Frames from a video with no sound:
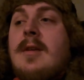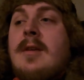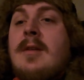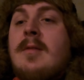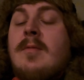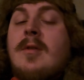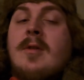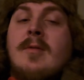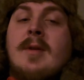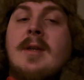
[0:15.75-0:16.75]
And we're
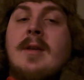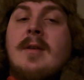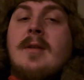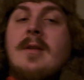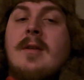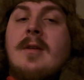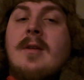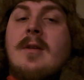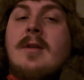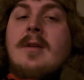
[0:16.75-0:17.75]
going
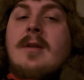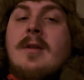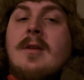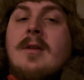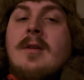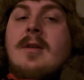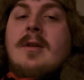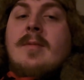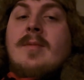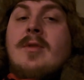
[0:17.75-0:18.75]

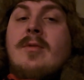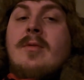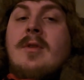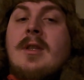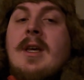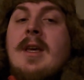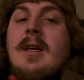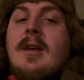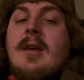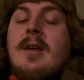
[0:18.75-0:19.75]
up to the
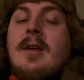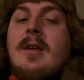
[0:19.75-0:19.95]
lake.